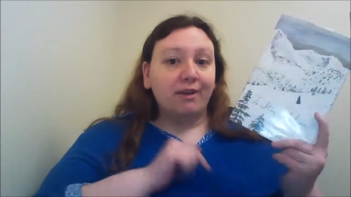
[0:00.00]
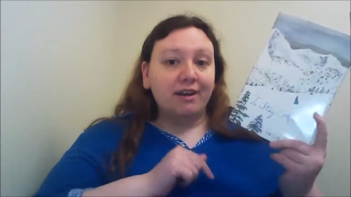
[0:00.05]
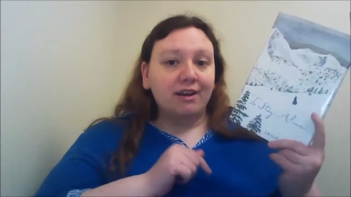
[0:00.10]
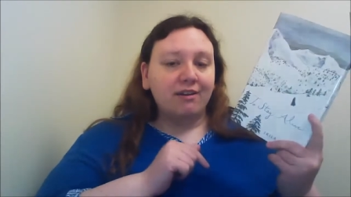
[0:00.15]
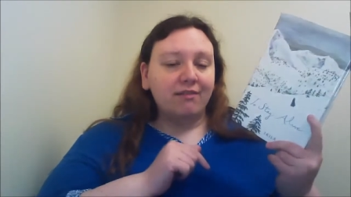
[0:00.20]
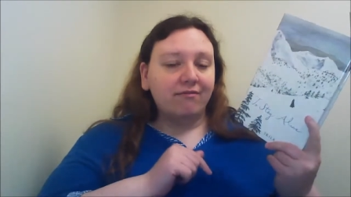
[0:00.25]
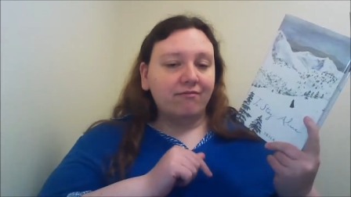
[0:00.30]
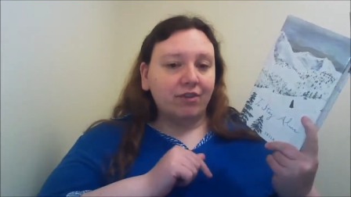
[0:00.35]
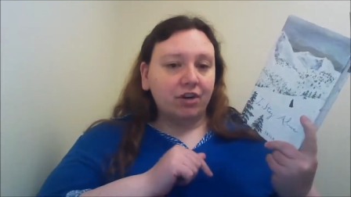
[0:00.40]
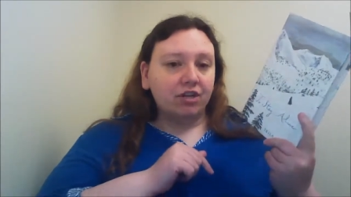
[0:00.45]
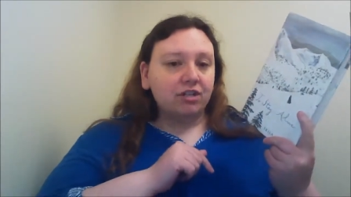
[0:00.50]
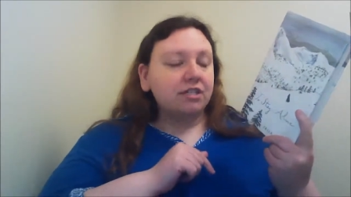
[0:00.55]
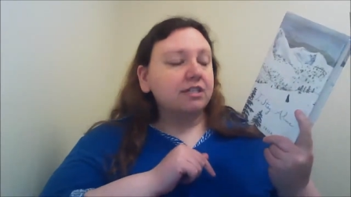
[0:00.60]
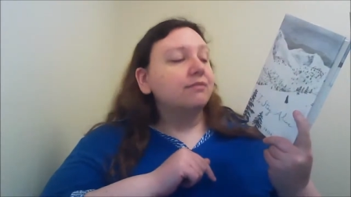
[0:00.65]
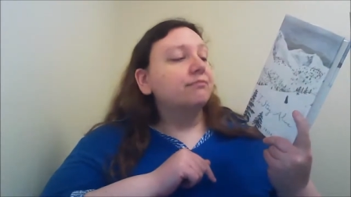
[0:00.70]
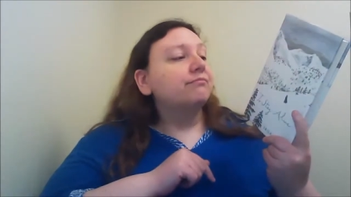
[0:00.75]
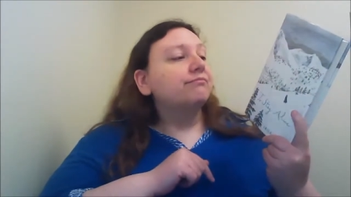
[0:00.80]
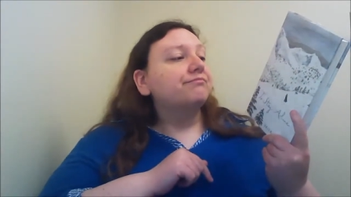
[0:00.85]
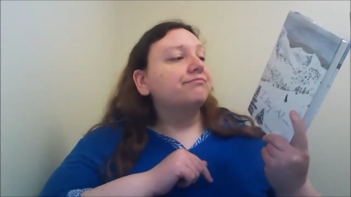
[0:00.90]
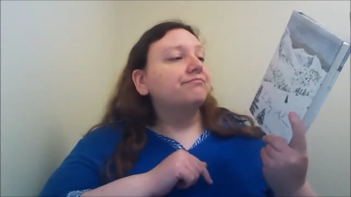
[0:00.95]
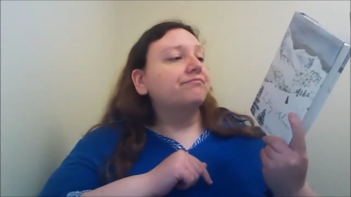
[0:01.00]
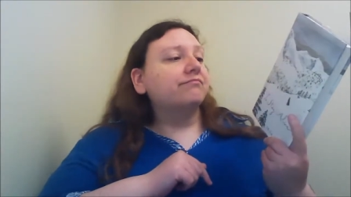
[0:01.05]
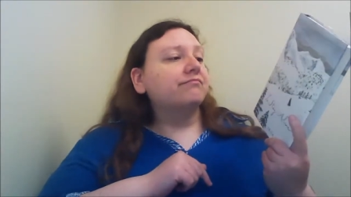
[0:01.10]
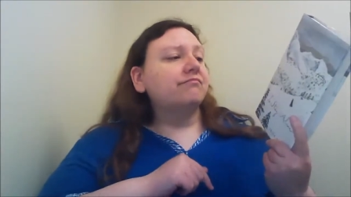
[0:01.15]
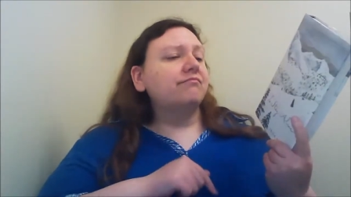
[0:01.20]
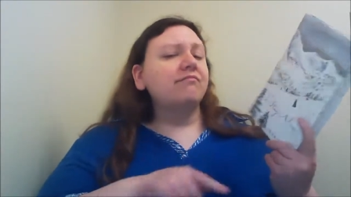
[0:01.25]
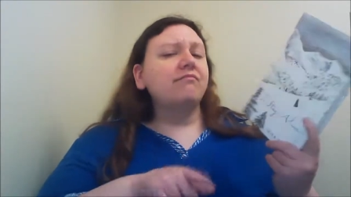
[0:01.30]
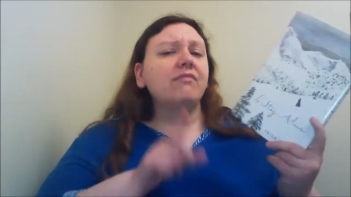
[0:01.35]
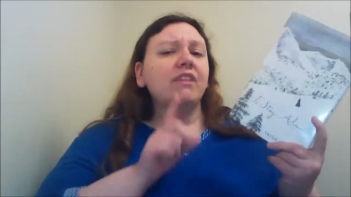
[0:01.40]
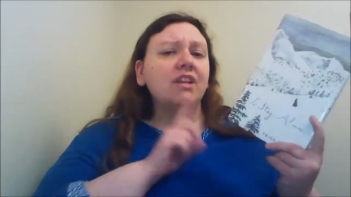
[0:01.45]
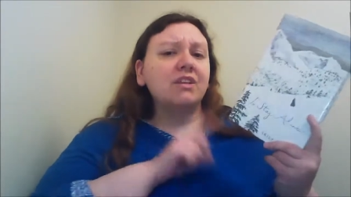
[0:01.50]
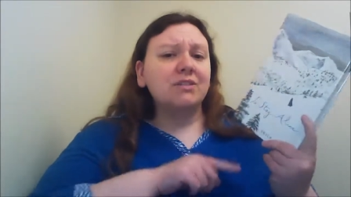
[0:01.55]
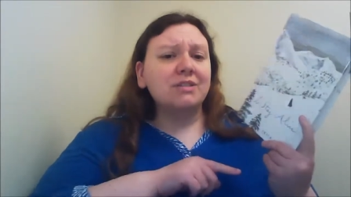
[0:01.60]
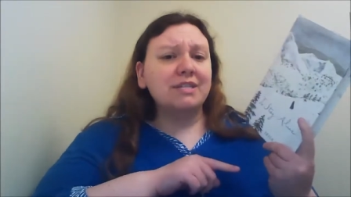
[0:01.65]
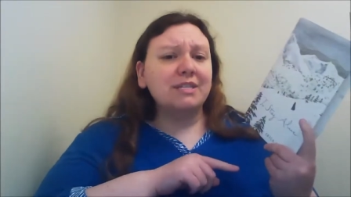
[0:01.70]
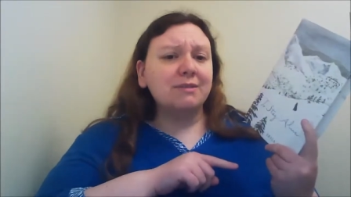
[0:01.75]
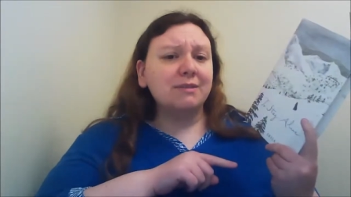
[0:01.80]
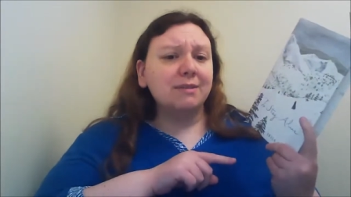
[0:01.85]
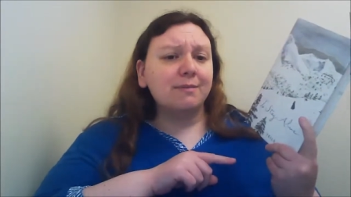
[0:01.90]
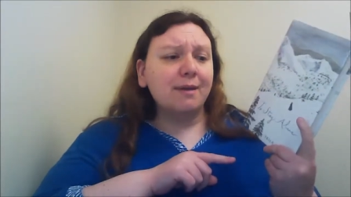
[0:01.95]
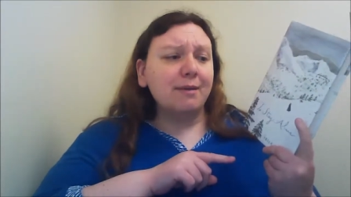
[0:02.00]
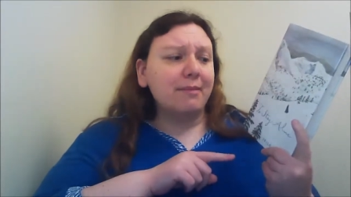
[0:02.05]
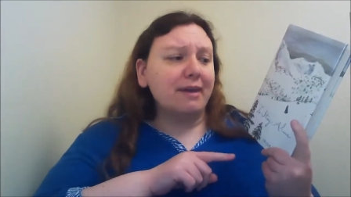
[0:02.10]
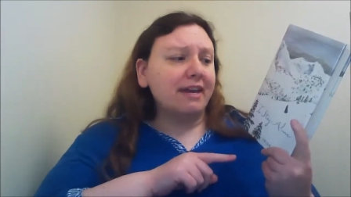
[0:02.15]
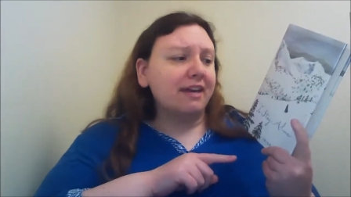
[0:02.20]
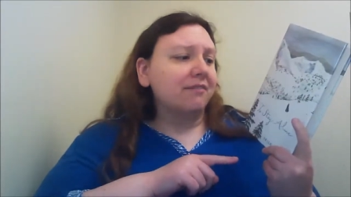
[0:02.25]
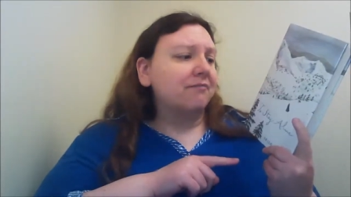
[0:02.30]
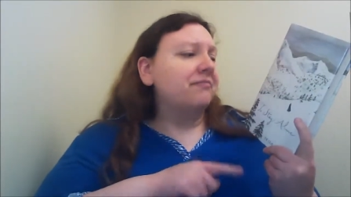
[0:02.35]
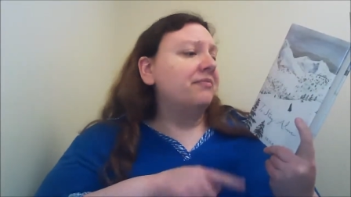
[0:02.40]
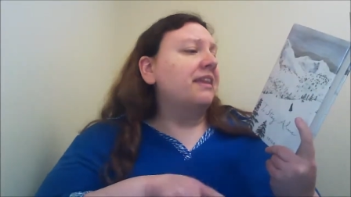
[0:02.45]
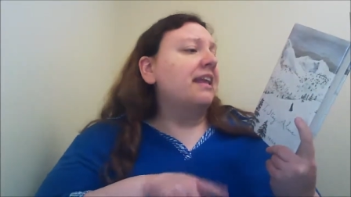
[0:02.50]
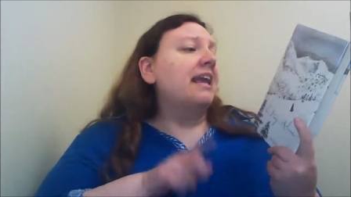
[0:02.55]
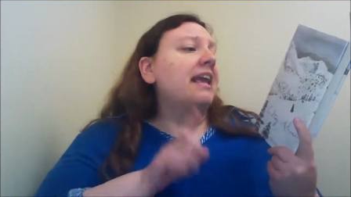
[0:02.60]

written in verse. So this was my pick.